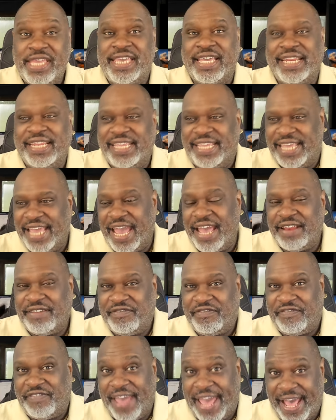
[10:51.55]
can get
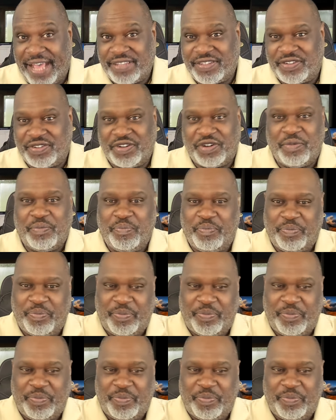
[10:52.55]
faster,